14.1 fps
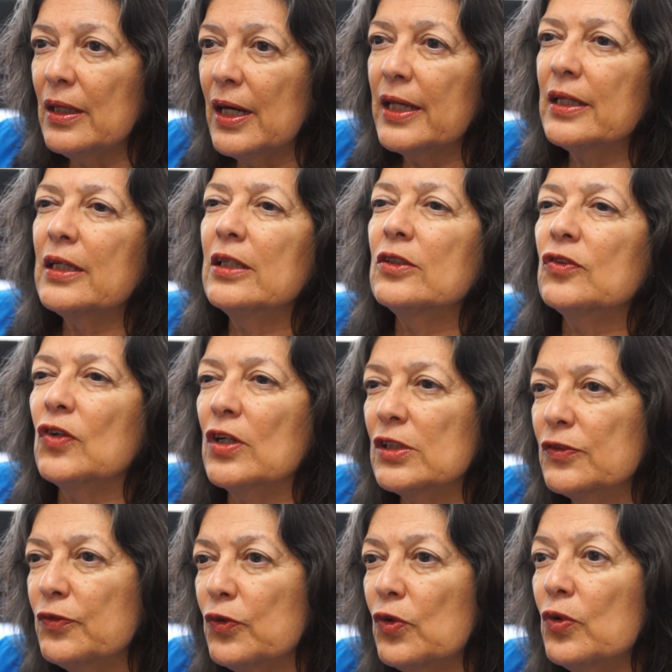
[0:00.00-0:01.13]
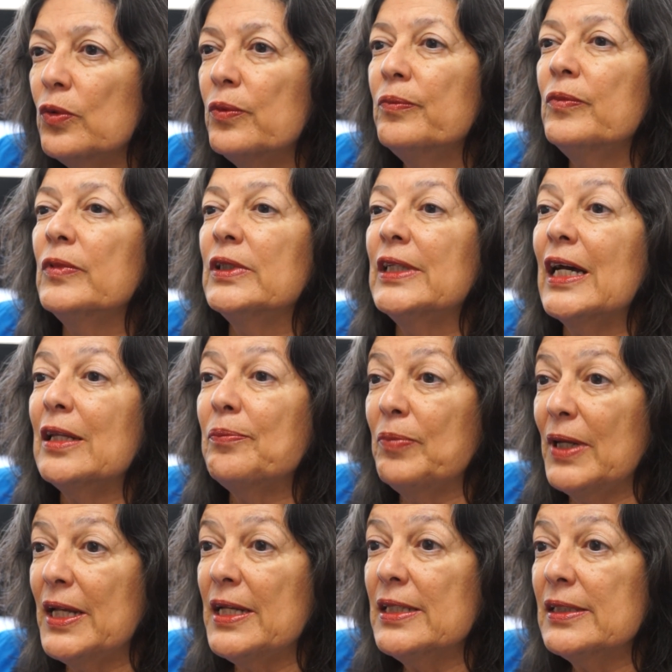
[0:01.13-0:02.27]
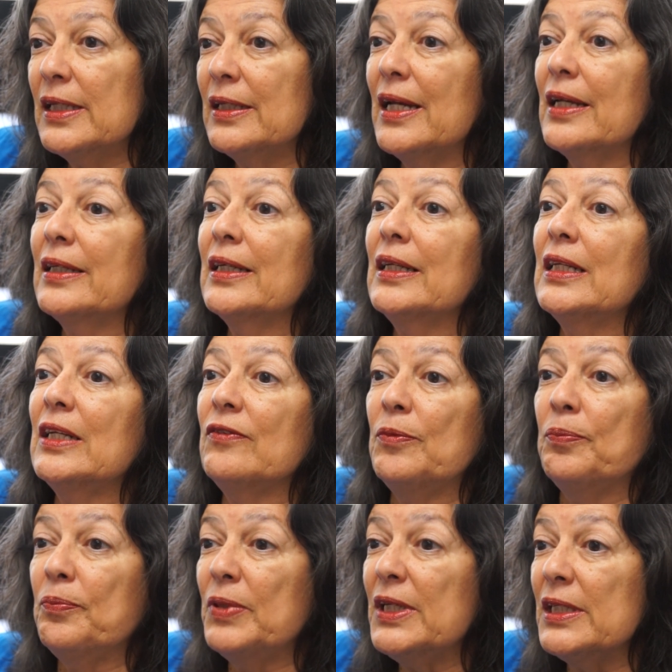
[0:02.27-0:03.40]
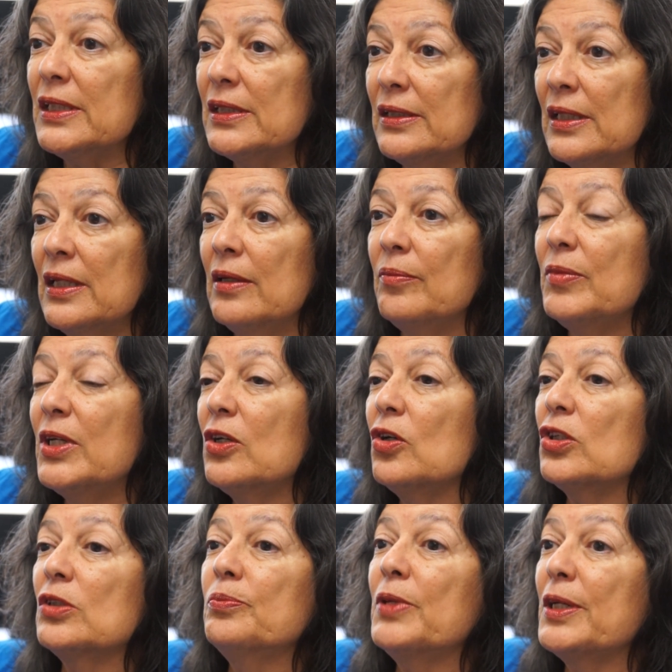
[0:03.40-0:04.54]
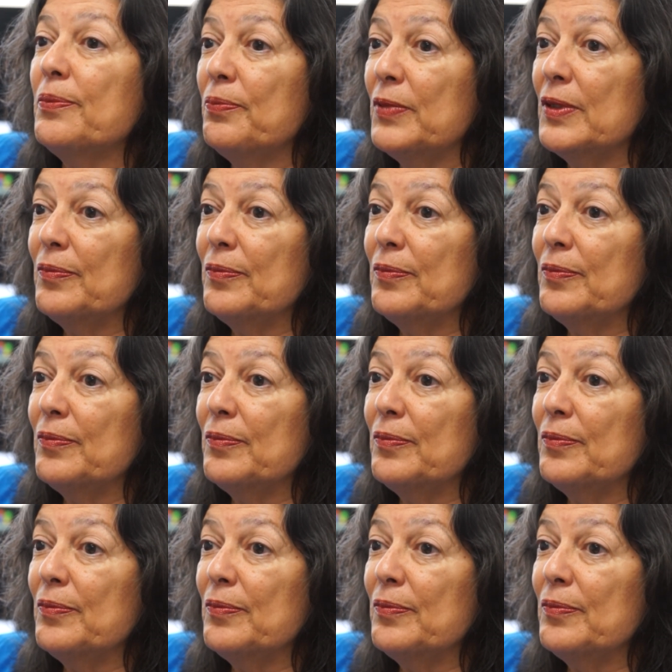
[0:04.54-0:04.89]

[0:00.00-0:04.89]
I can transform that place and I can live in peace because my,